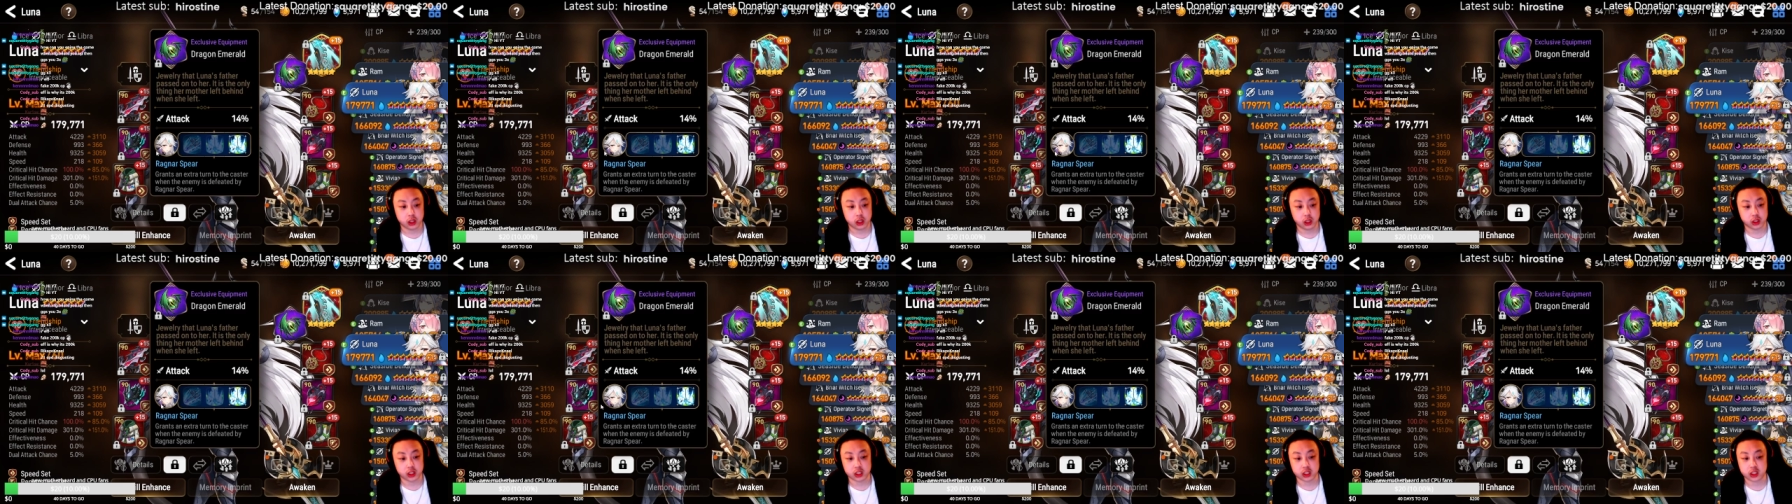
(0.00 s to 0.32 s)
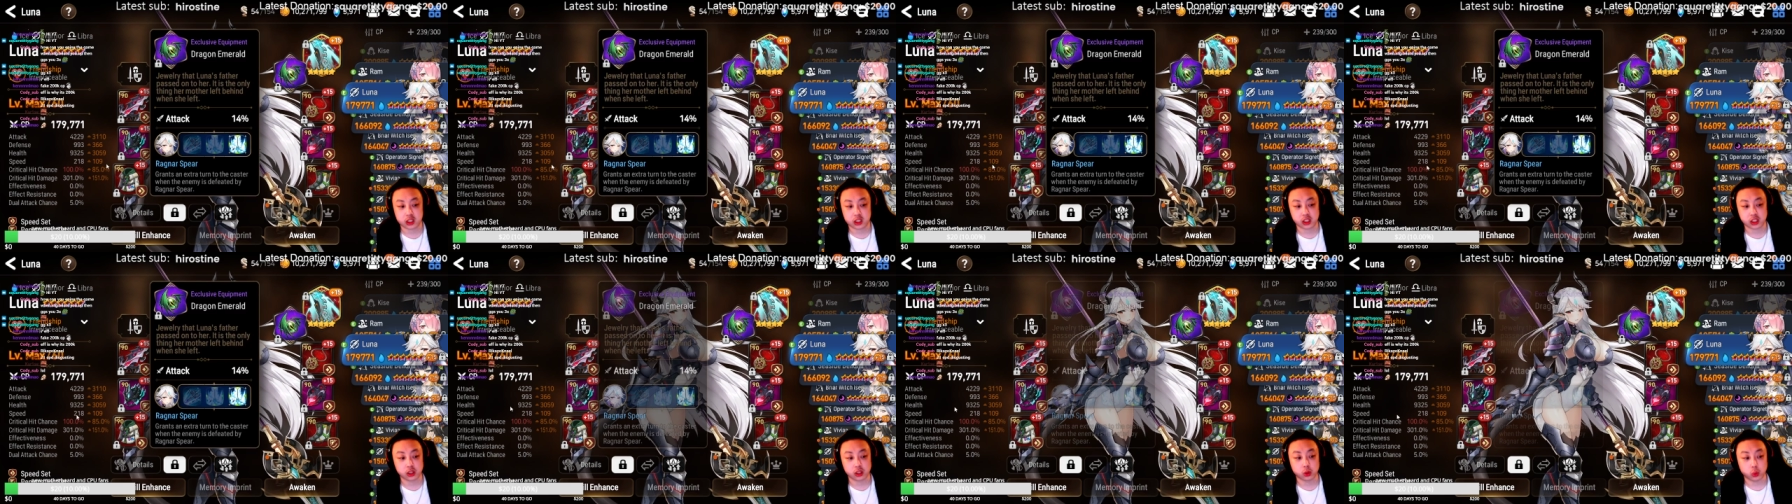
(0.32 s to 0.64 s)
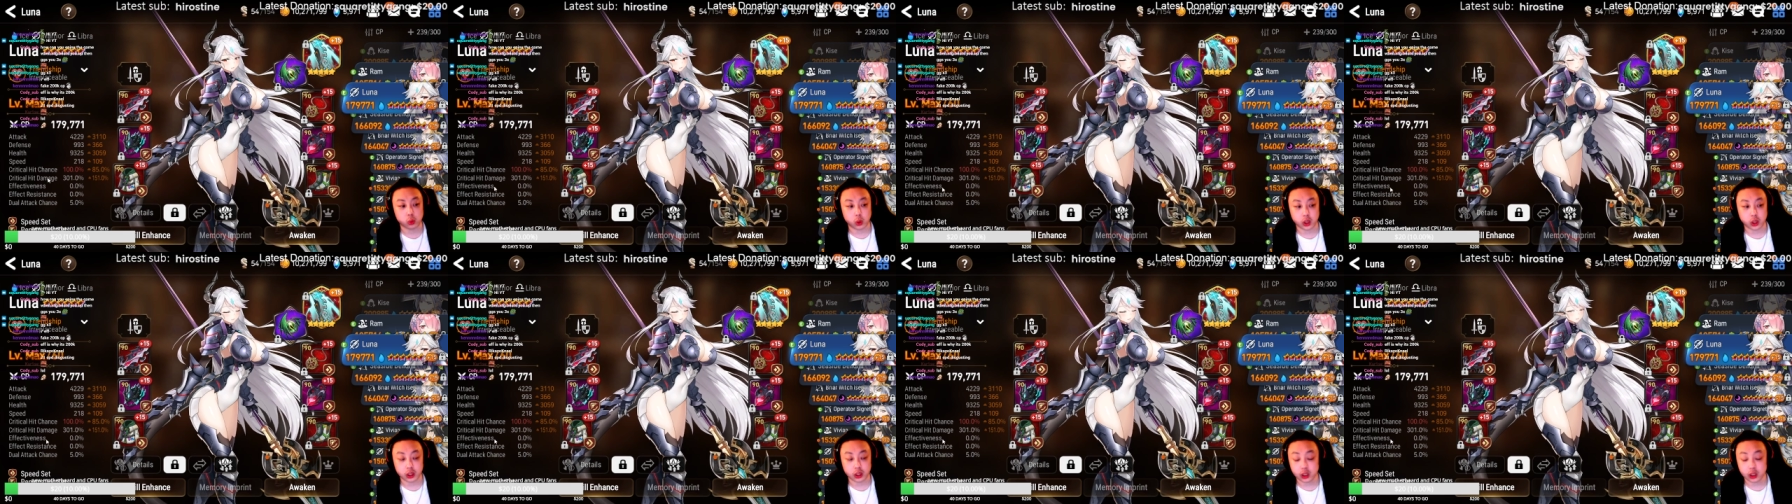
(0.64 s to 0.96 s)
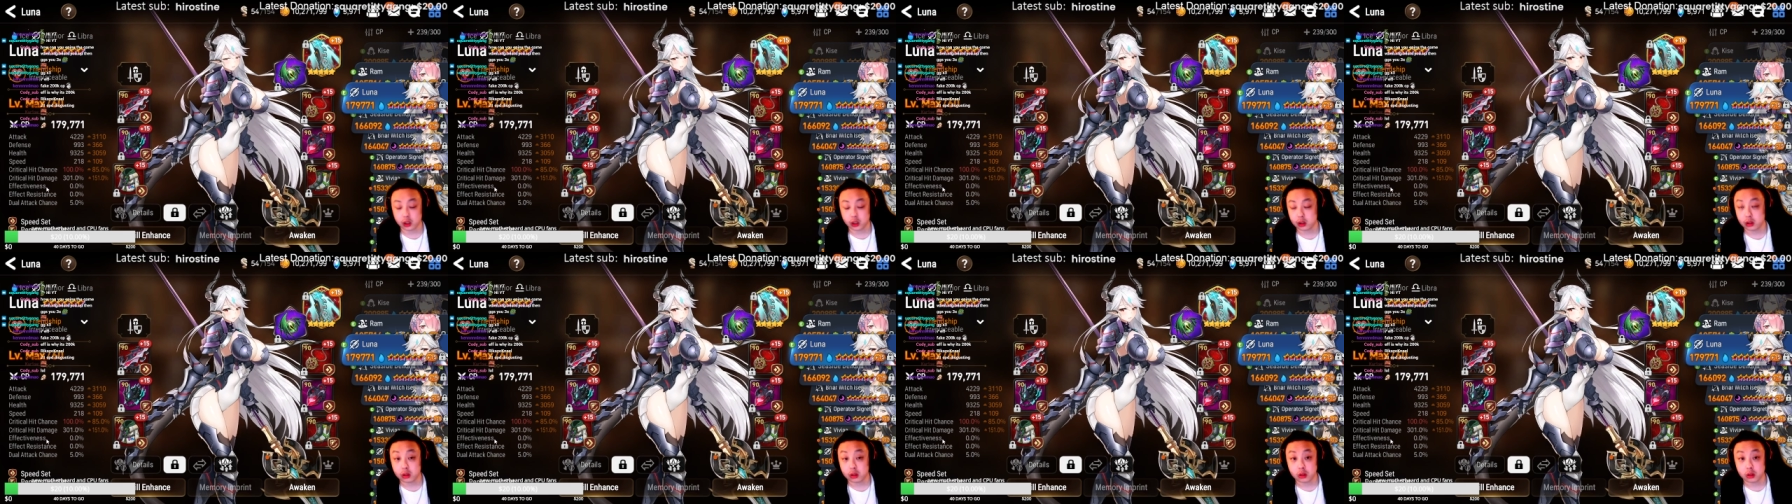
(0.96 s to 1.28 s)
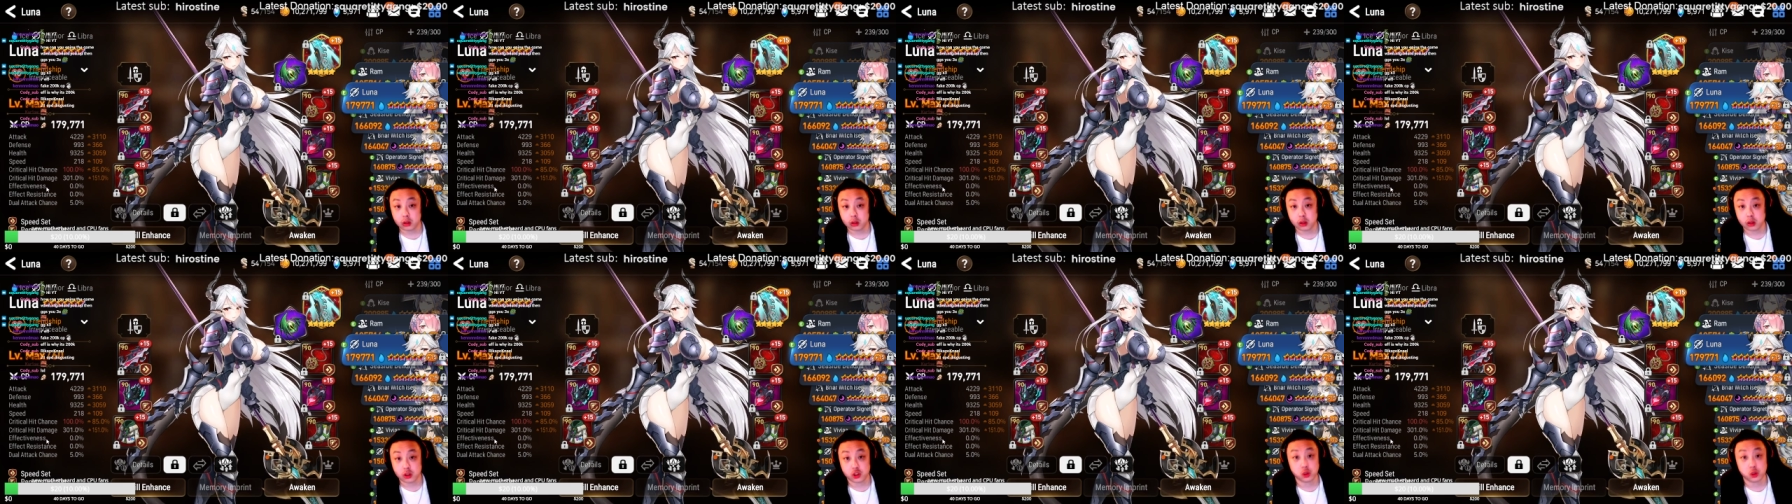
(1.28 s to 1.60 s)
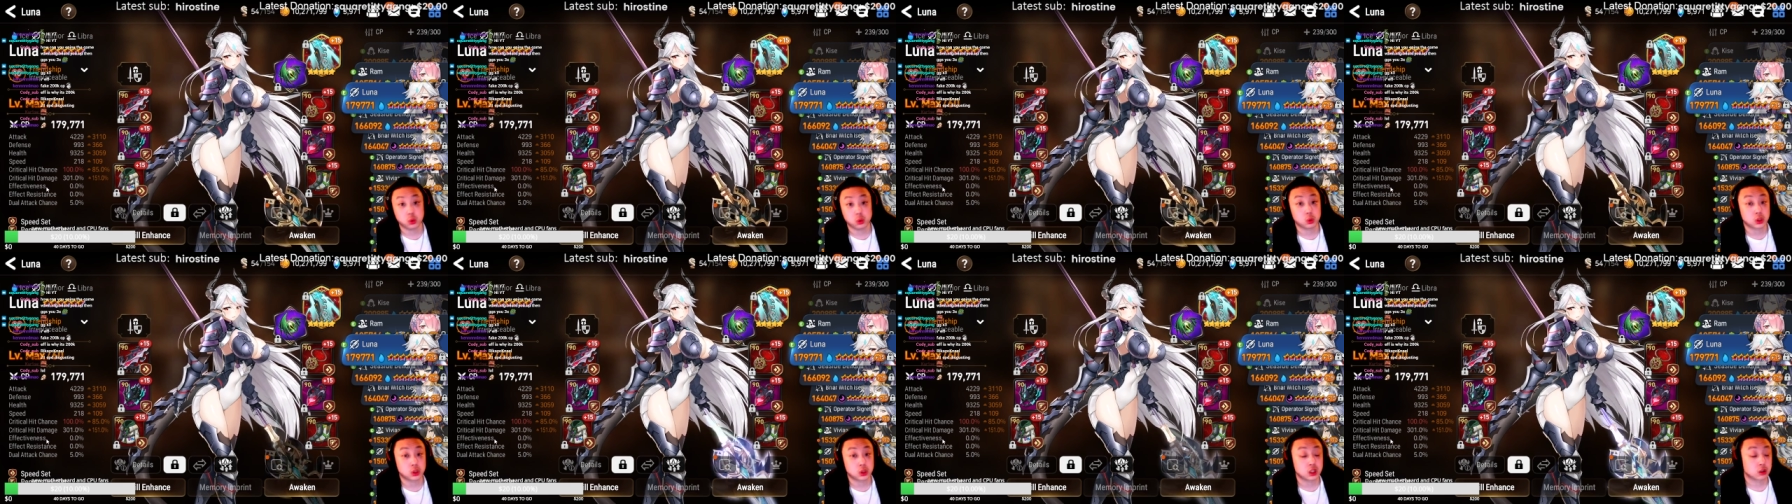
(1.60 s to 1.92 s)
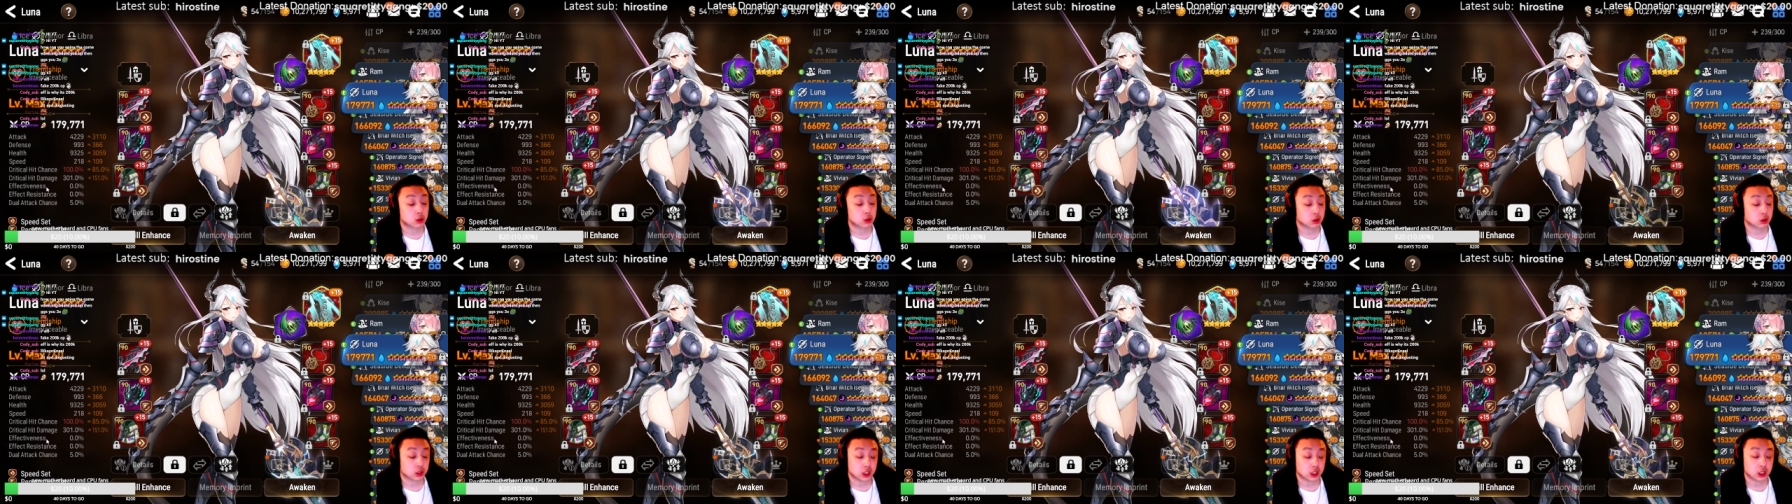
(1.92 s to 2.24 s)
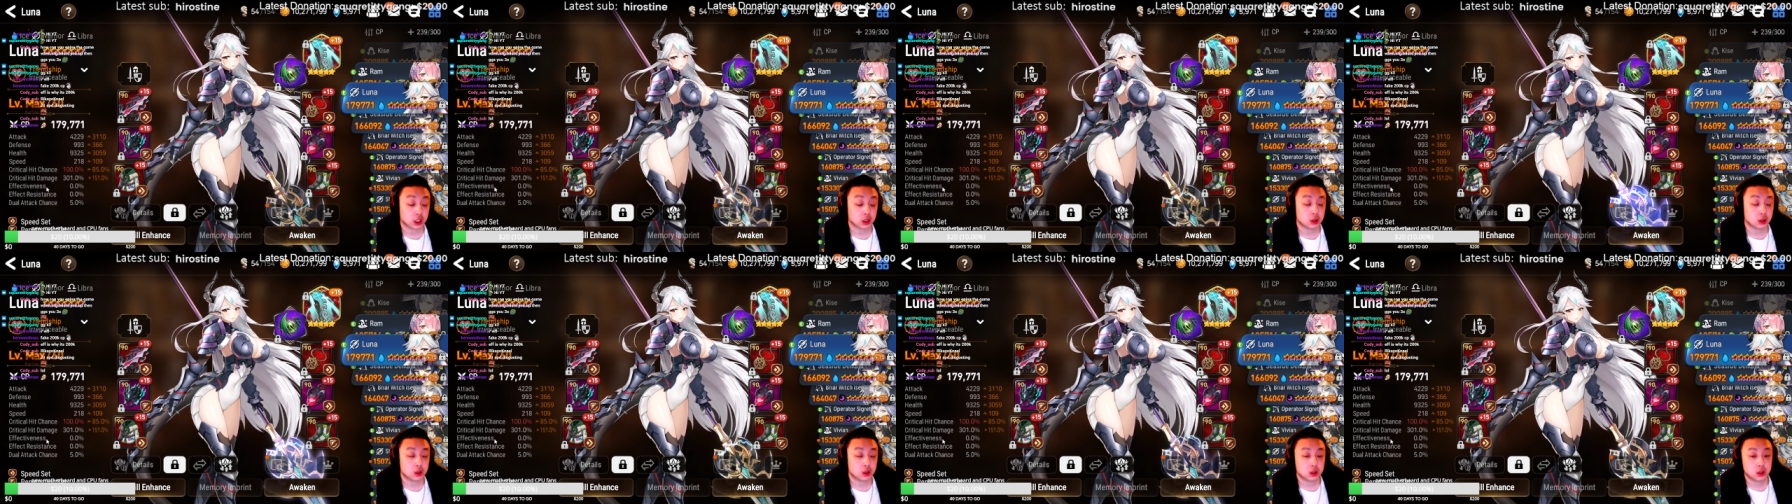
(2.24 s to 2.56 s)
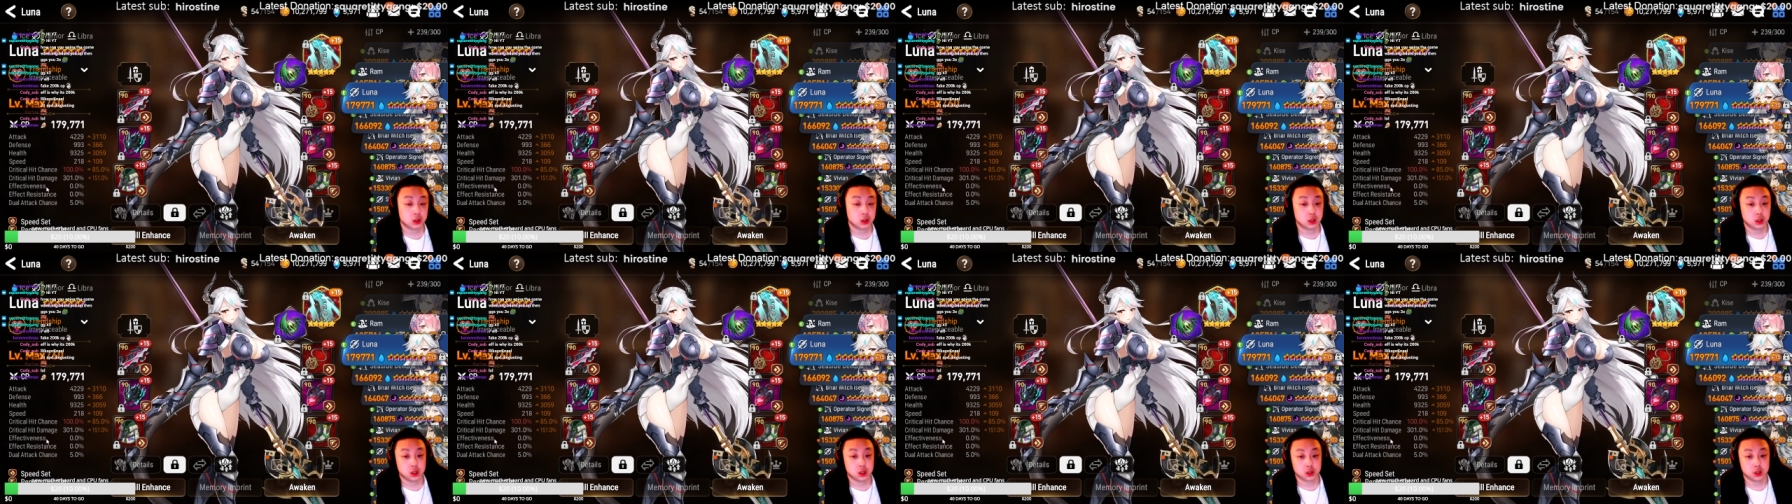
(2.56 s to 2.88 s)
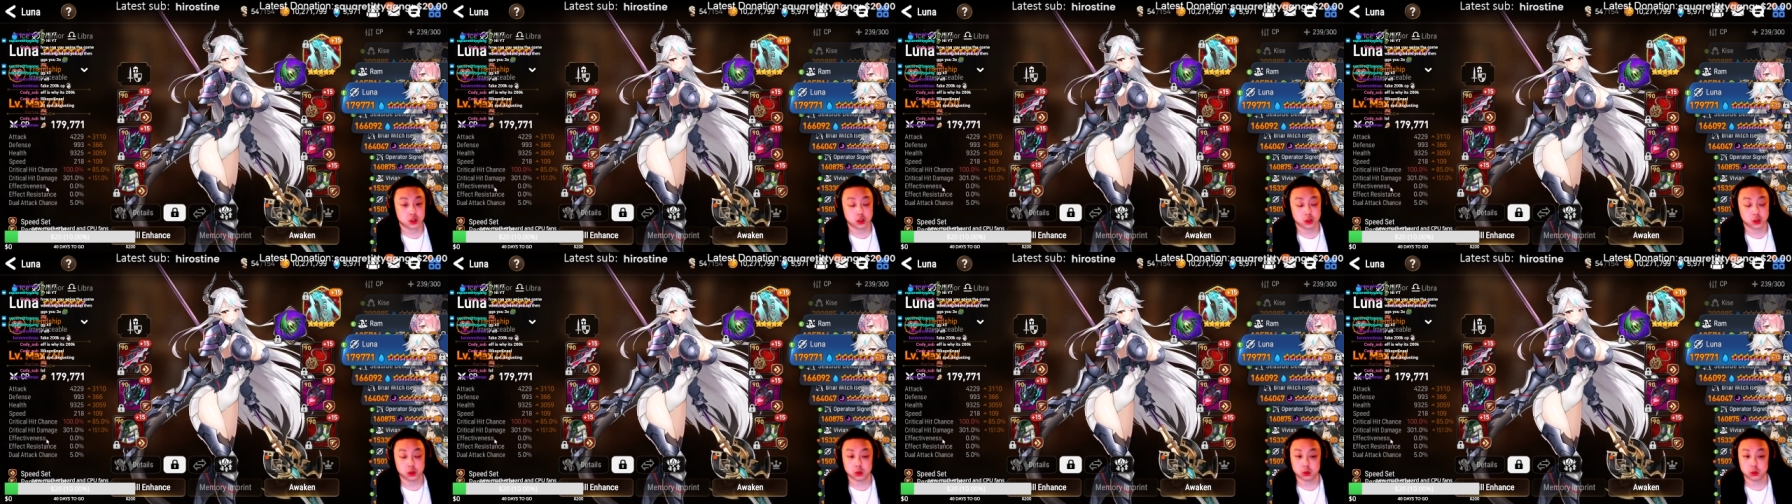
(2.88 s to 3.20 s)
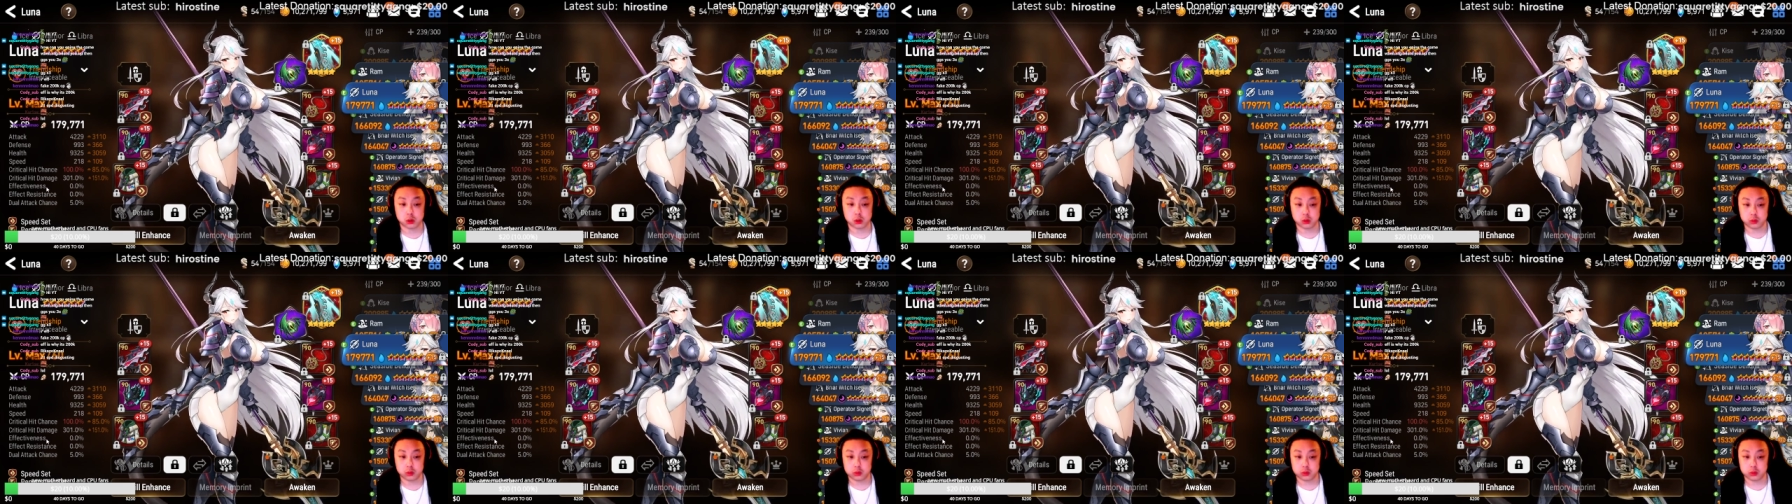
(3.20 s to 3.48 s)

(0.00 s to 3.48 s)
the skill 1 to kill her again. So